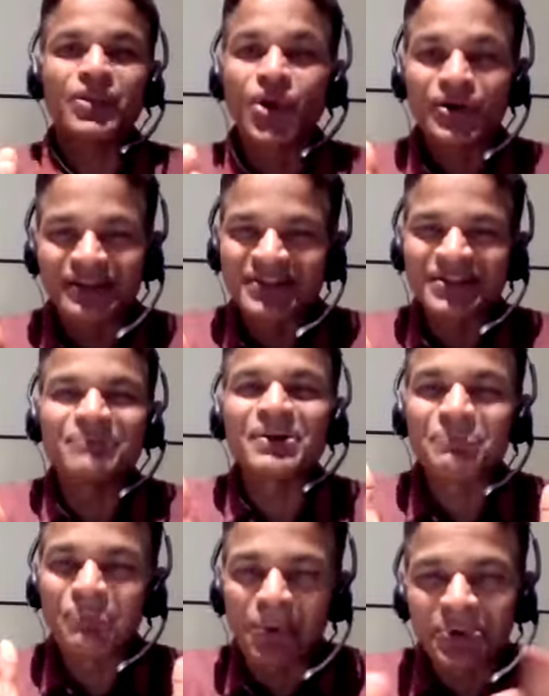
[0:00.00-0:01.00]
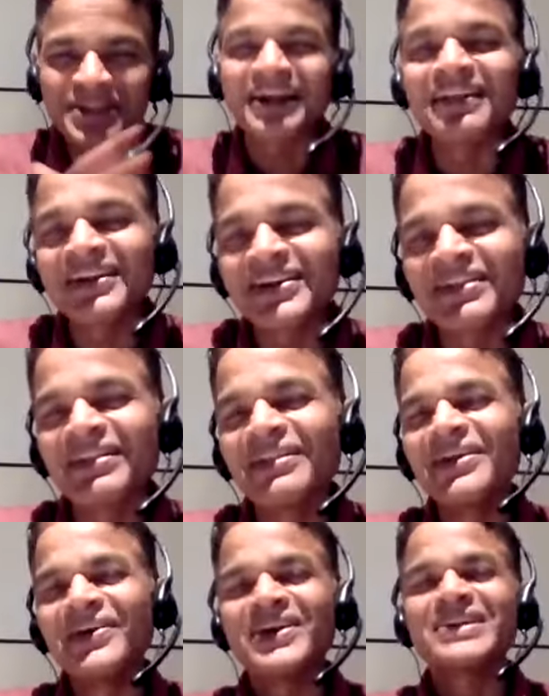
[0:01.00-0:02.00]
not little, but more than a little
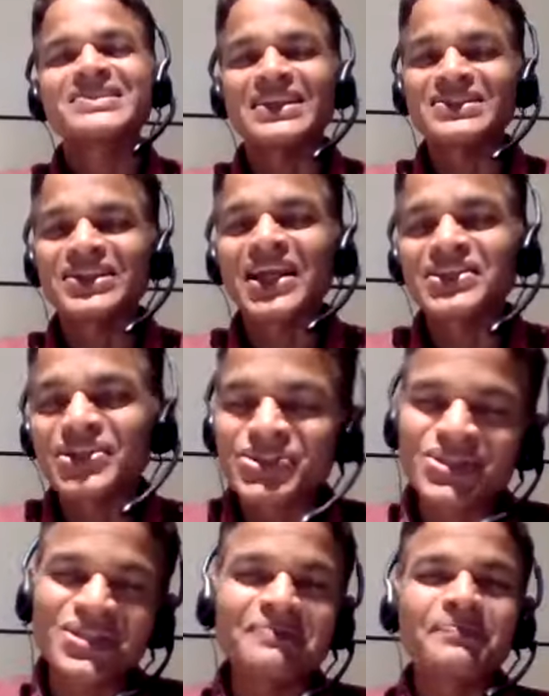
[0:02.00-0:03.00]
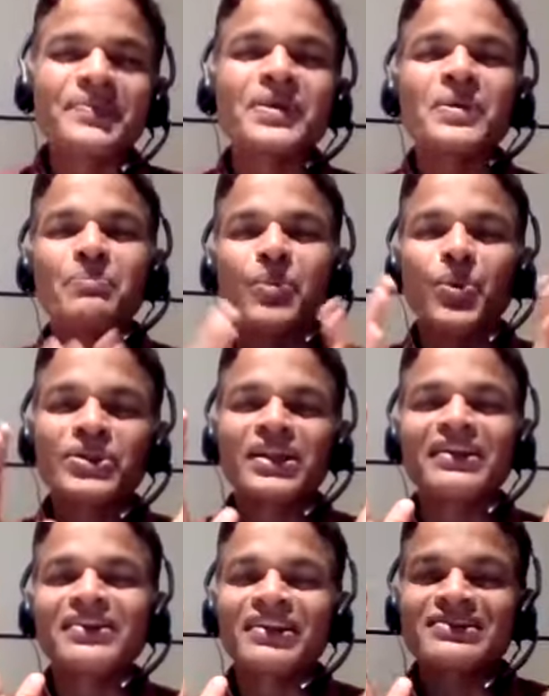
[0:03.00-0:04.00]
sensitization, more than
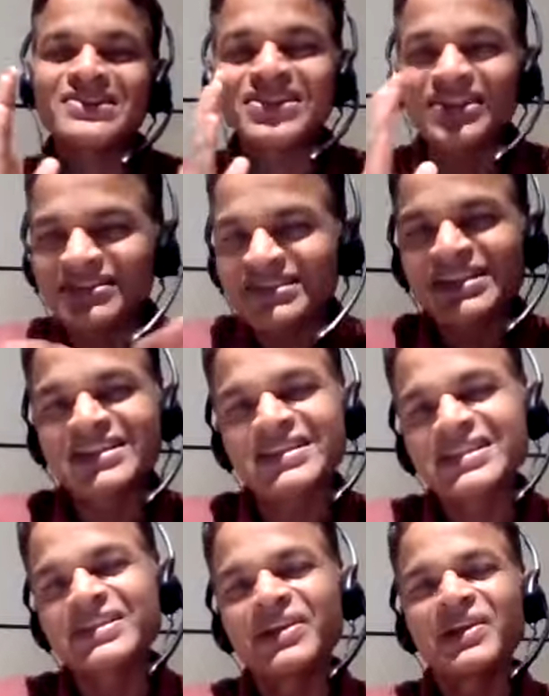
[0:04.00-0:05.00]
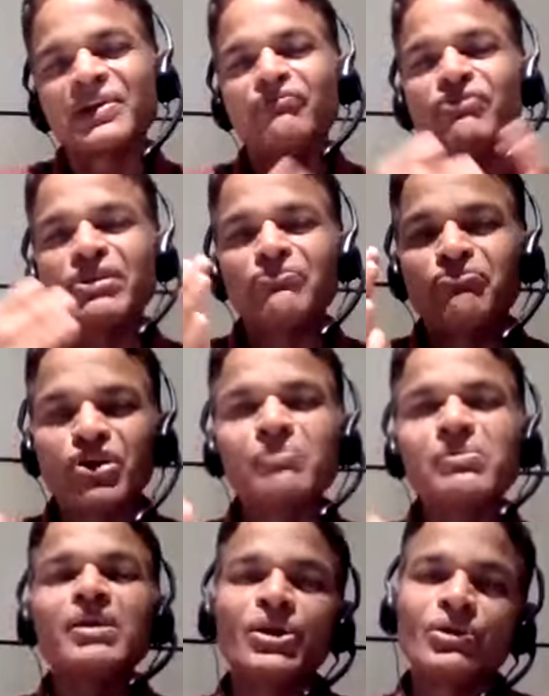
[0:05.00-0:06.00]
a little seriousness, we would
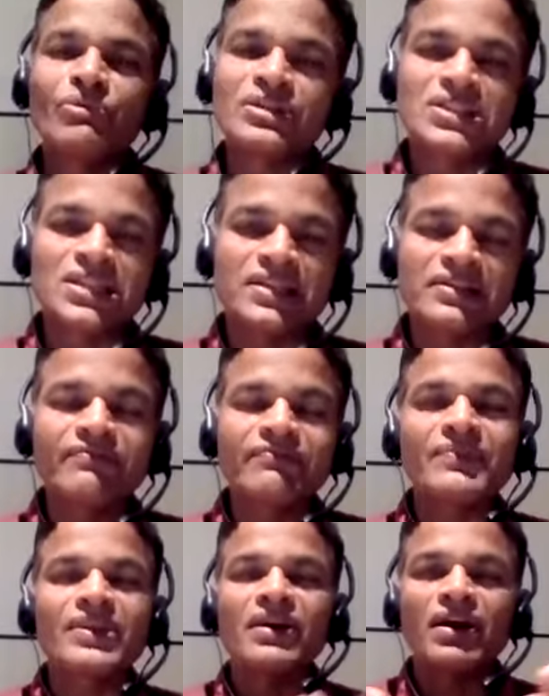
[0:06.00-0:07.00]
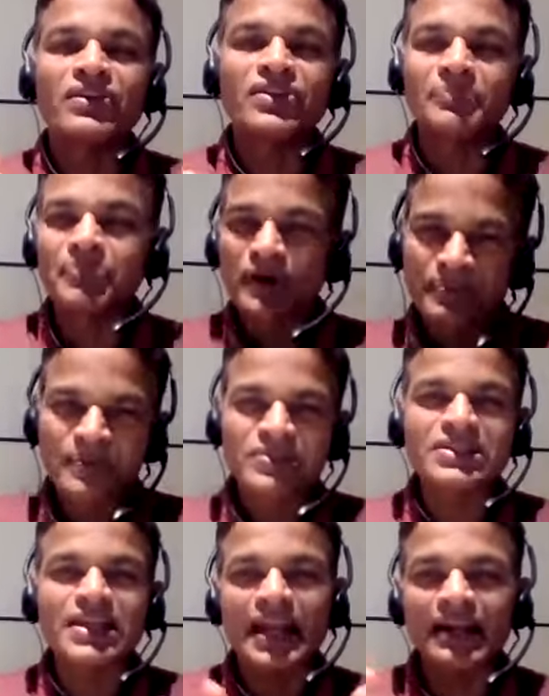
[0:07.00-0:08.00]
be able to achieve the
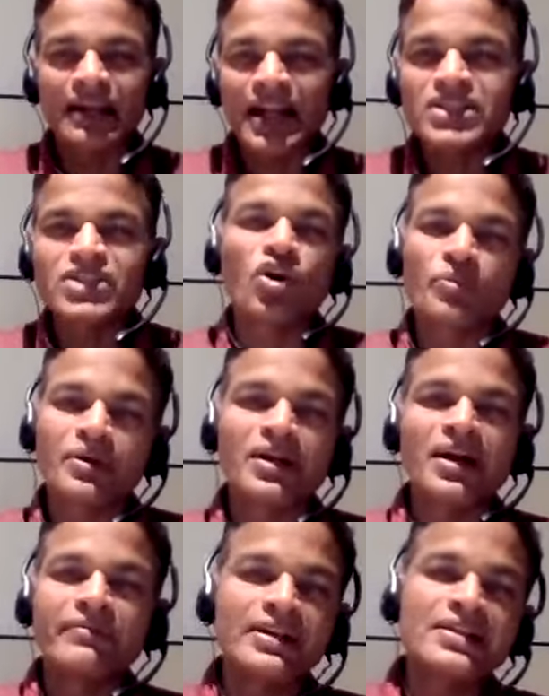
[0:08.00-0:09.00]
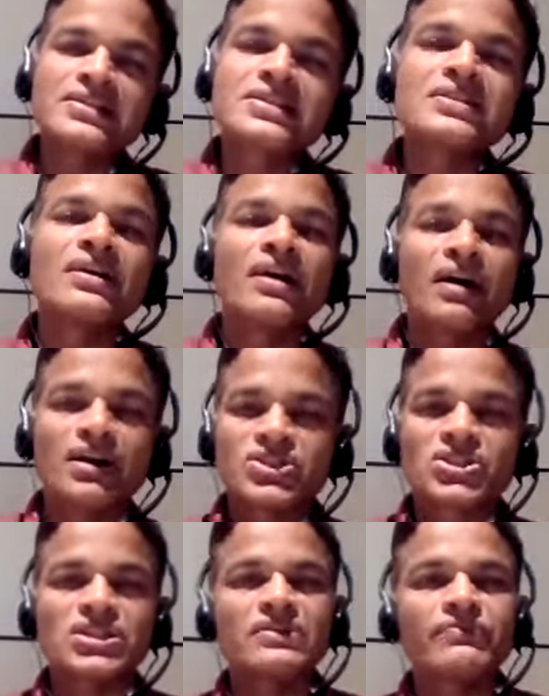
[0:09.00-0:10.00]
purpose and let corporate governance
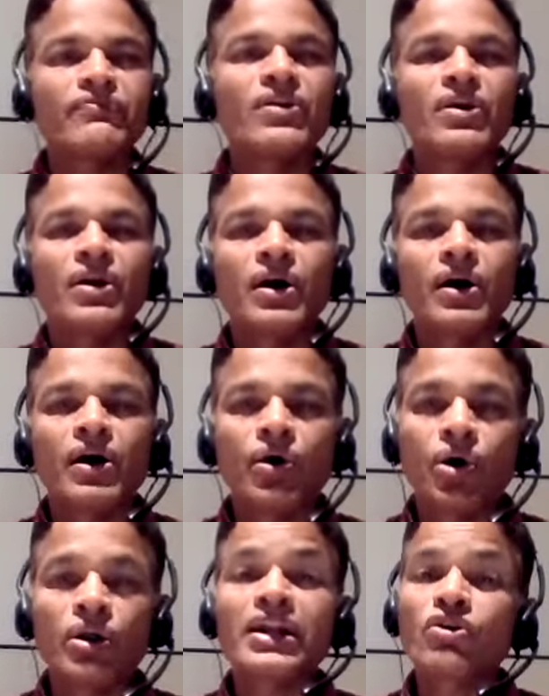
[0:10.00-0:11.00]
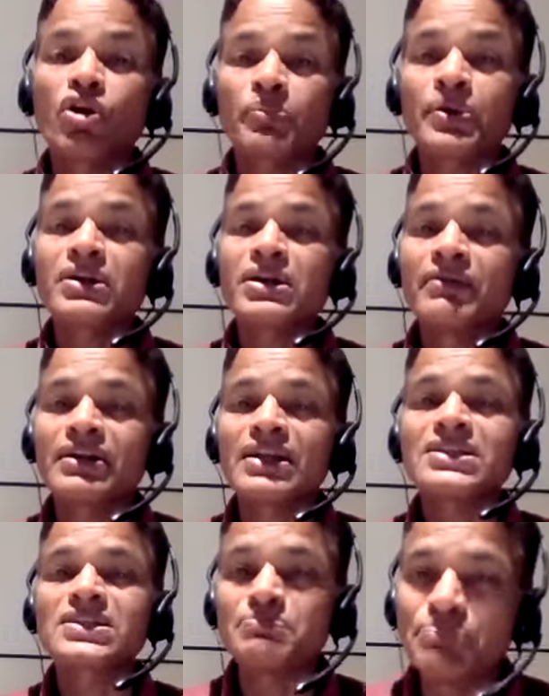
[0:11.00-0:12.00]
achieve or let corporate
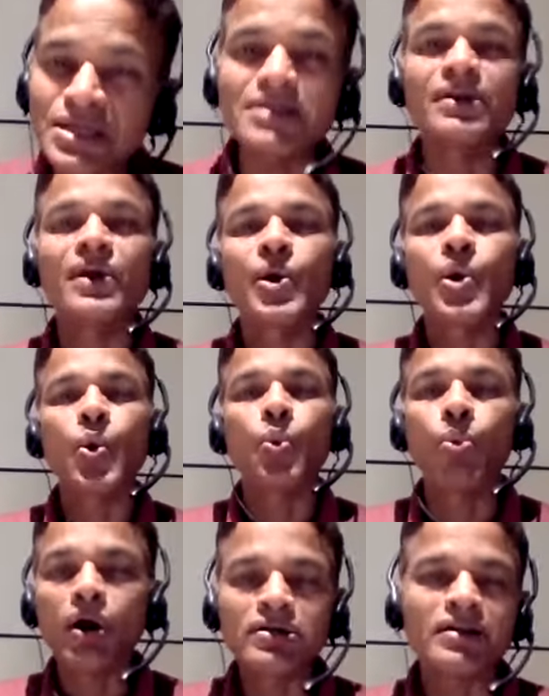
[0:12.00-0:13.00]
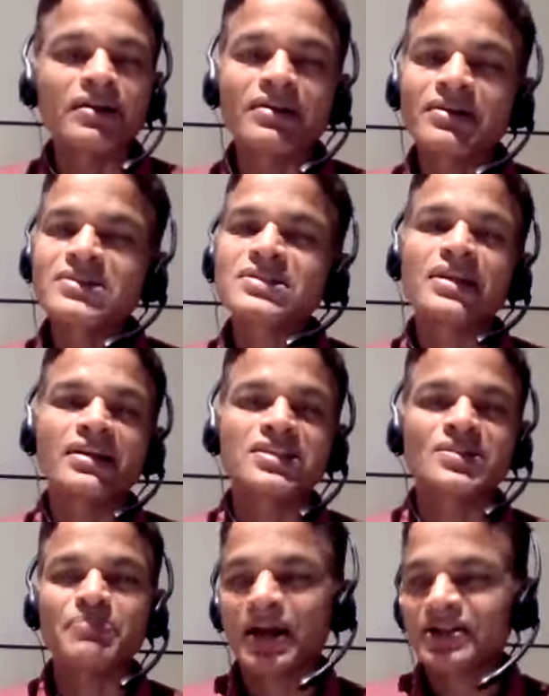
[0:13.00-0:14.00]
governance be what it is
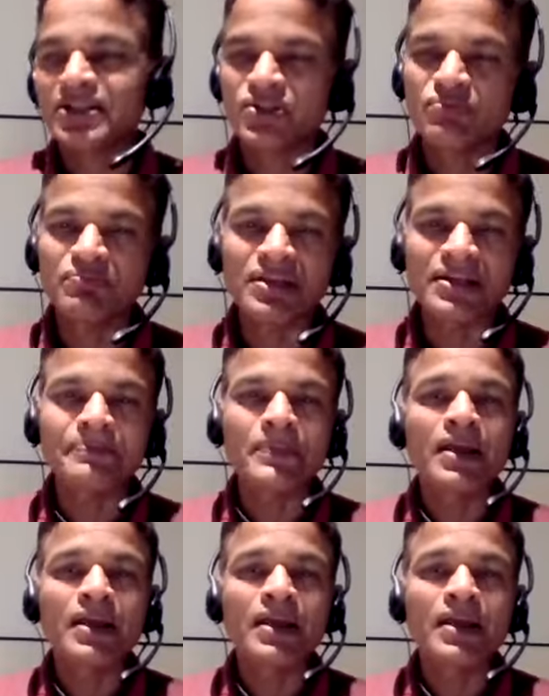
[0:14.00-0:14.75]
expected to be.